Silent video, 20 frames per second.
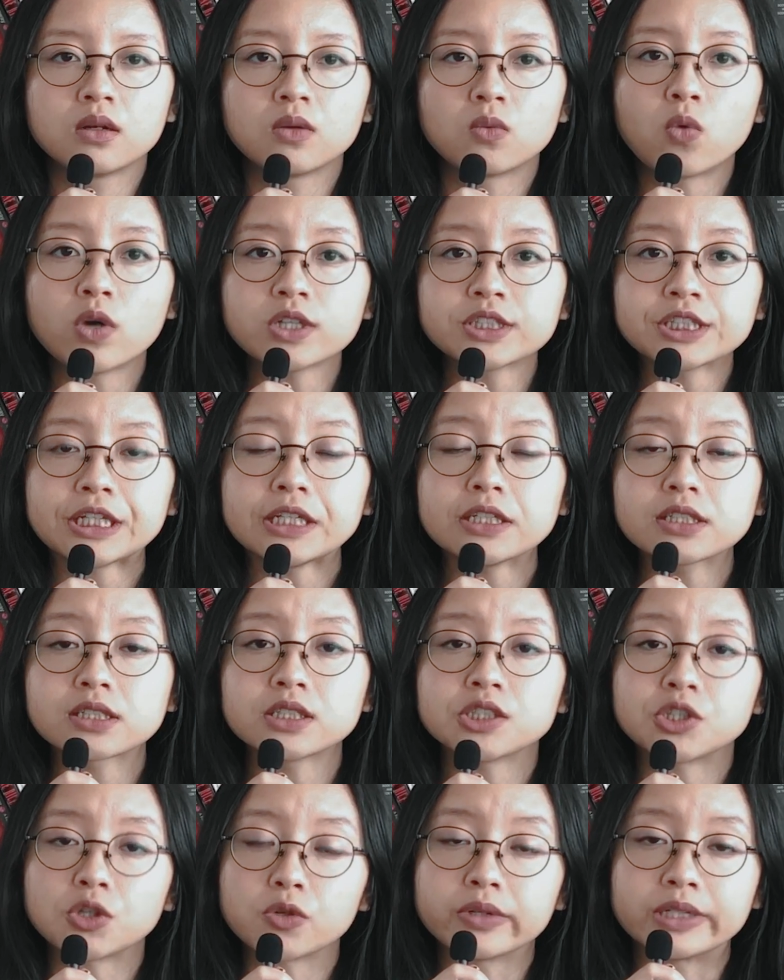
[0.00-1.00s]
What is
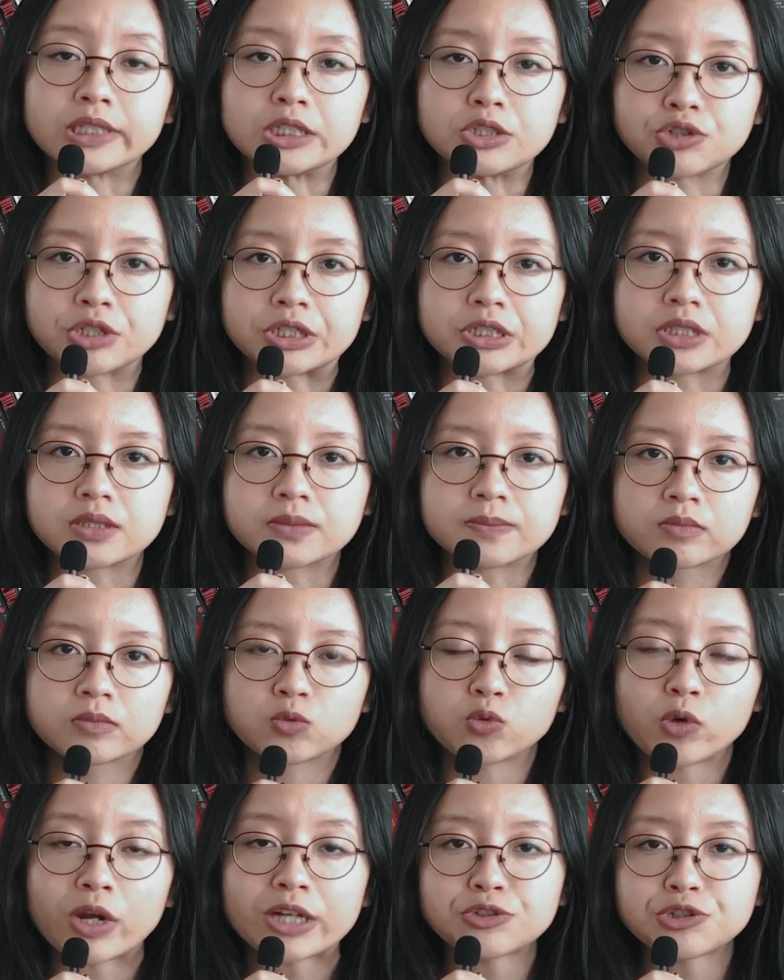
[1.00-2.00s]
a new entrant?
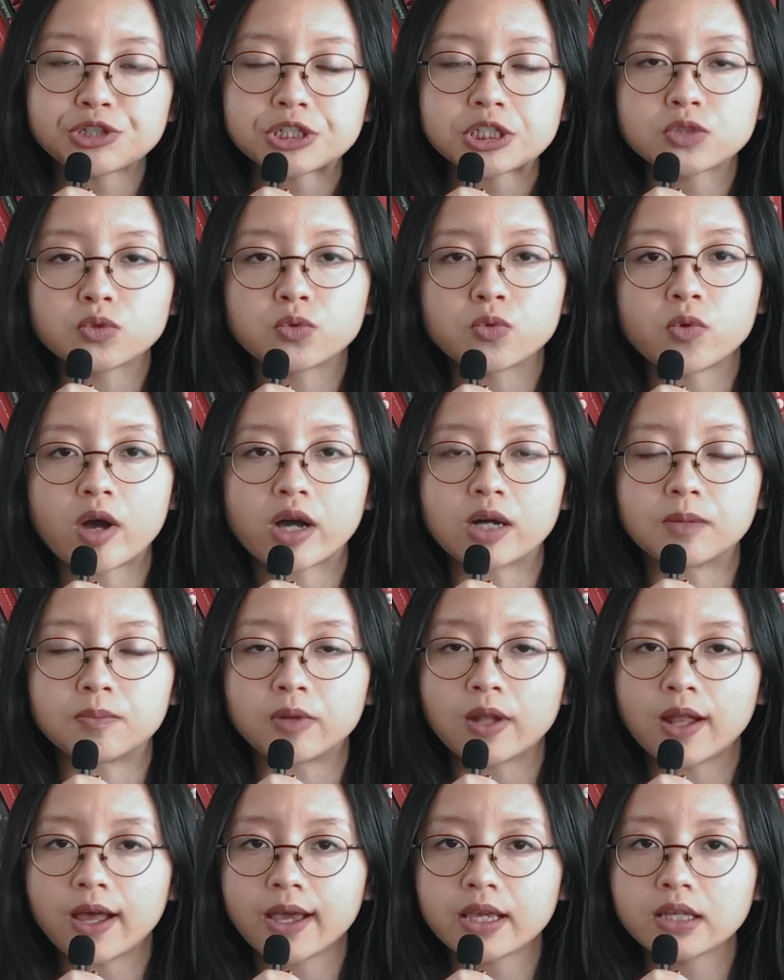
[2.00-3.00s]
Graduates who are
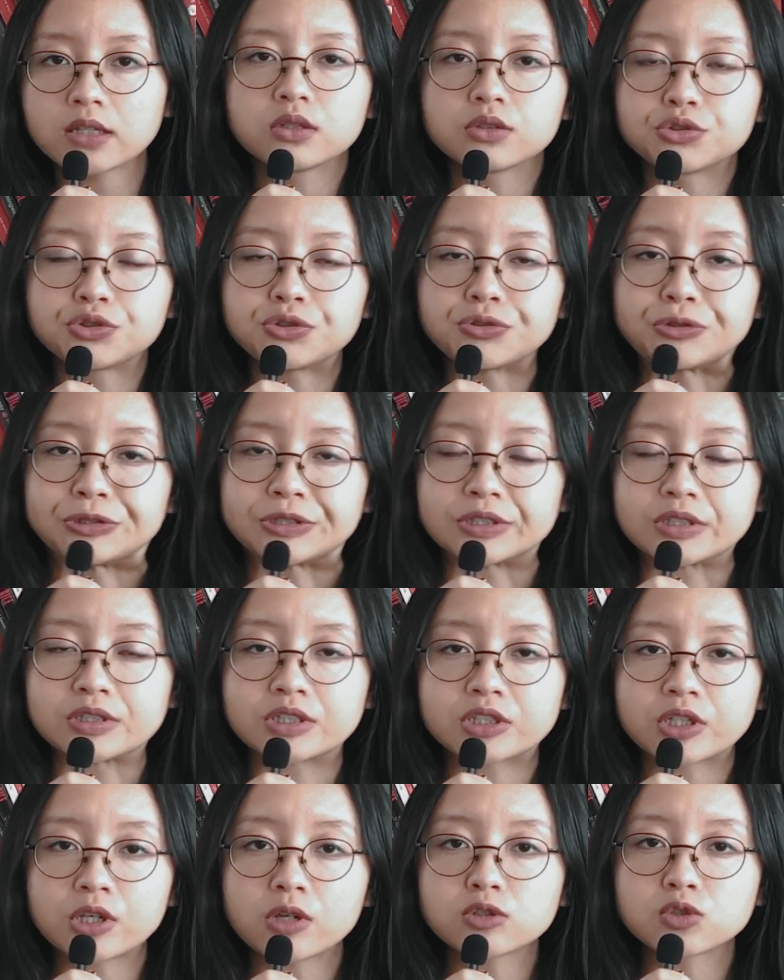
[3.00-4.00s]
applying to the
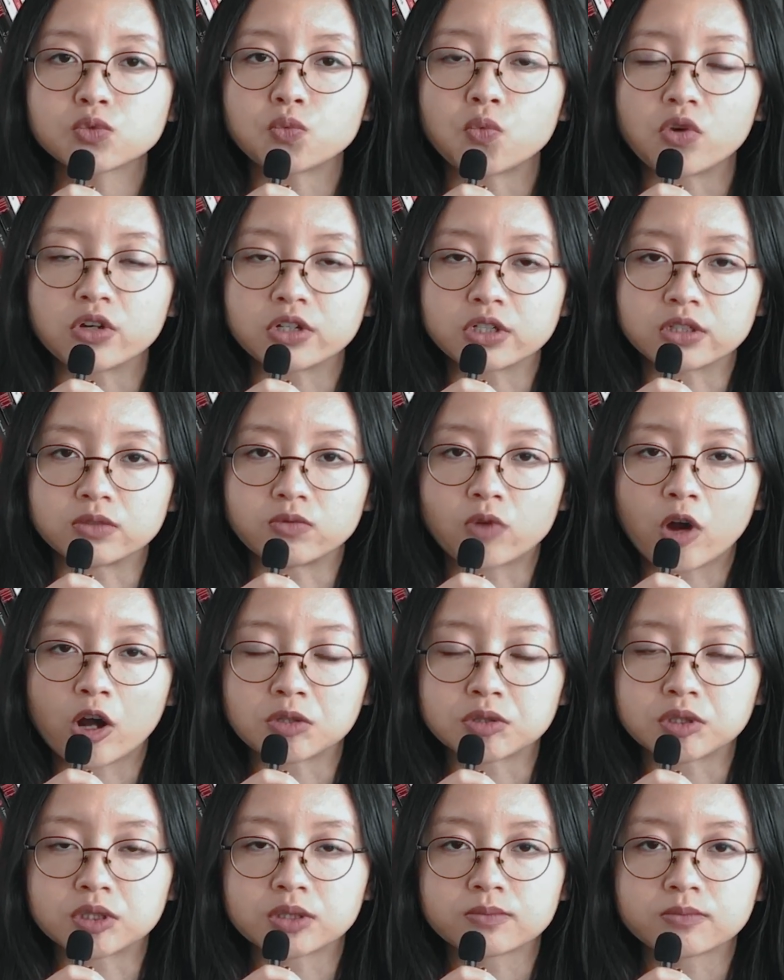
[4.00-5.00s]
skilled worker
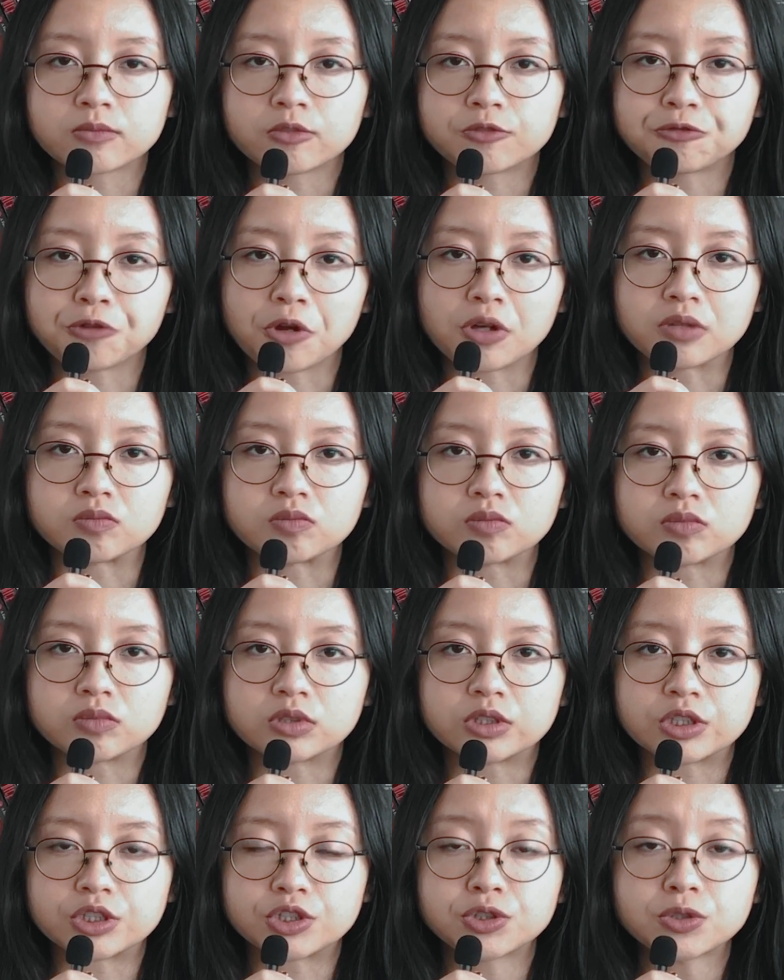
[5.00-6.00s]
route from
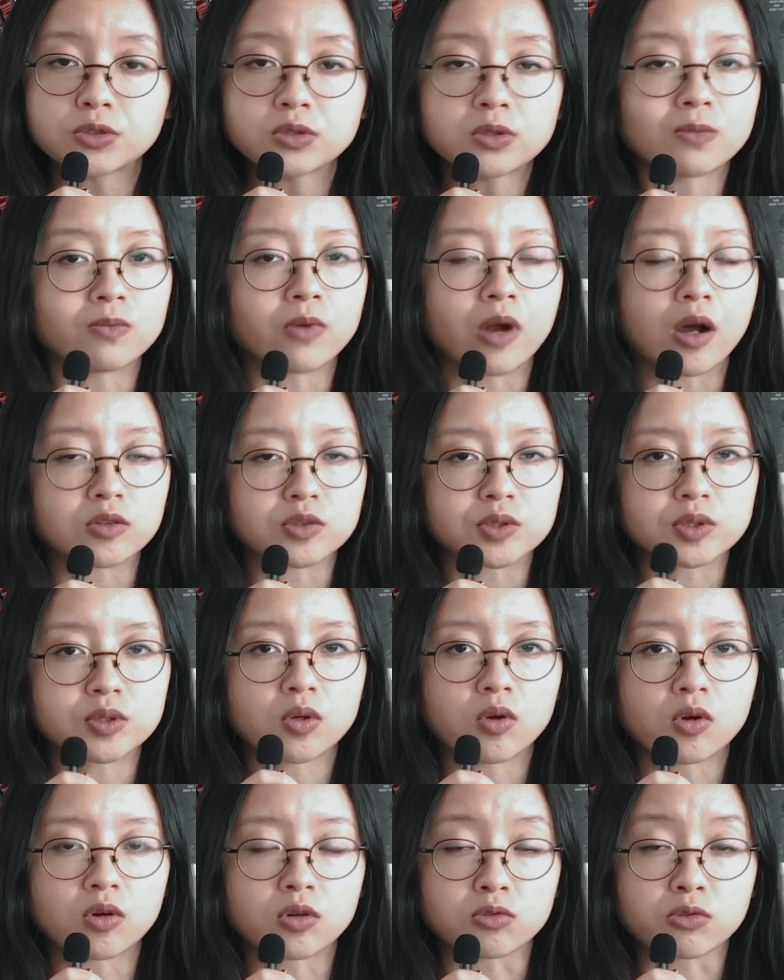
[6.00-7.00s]
the student route
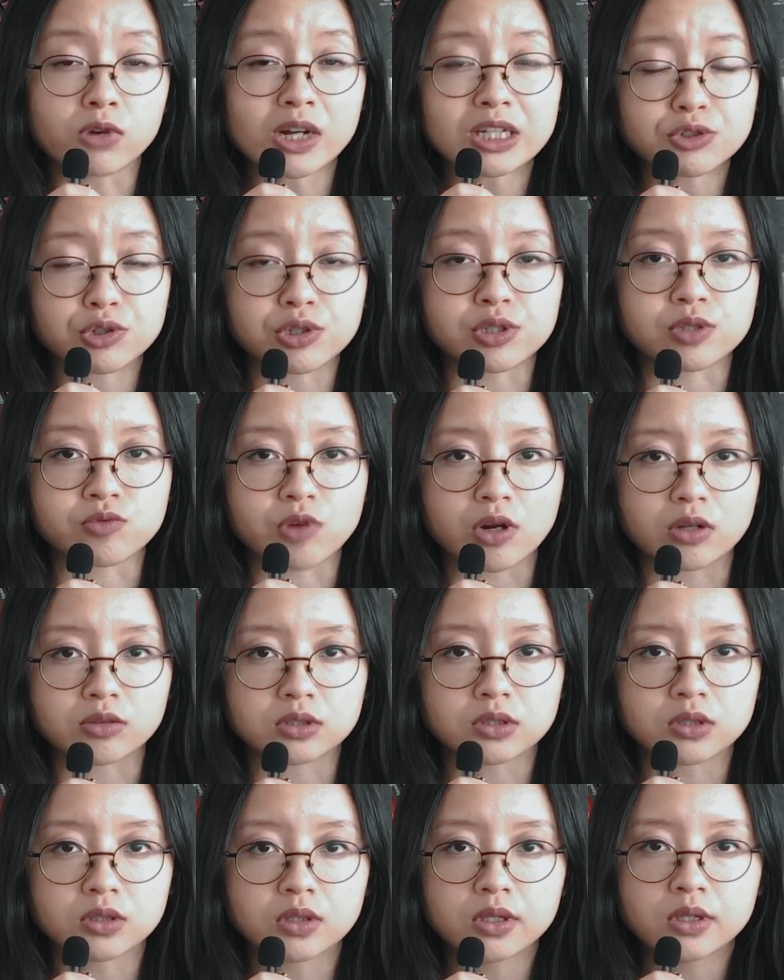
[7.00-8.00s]
or graduate
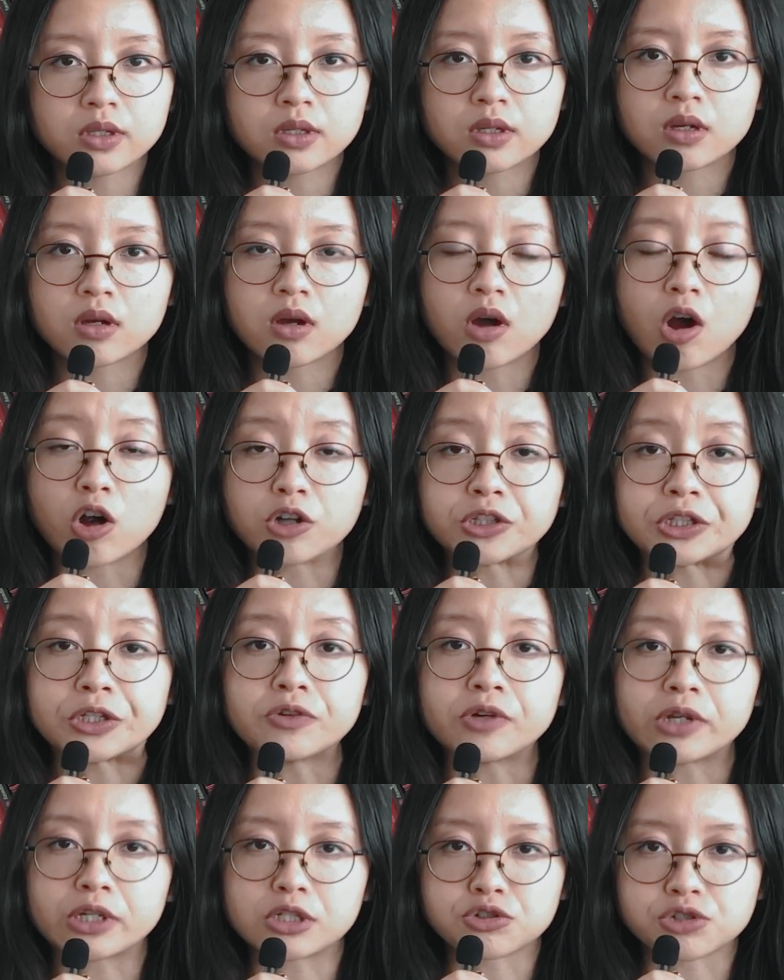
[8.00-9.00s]
route are
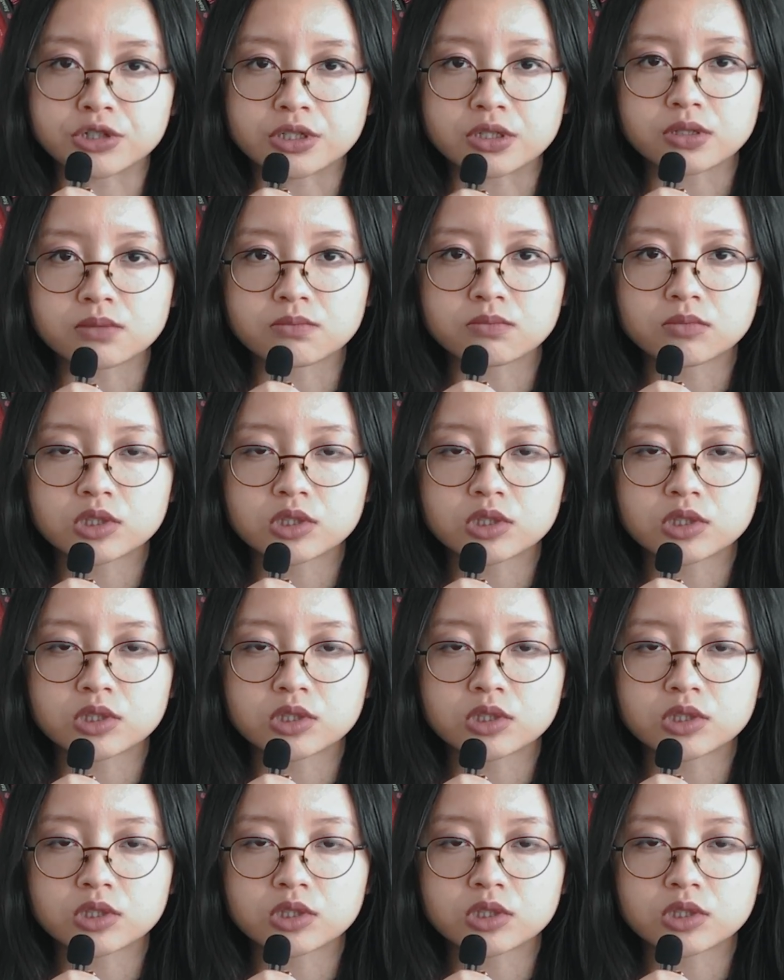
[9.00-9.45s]
new entrants.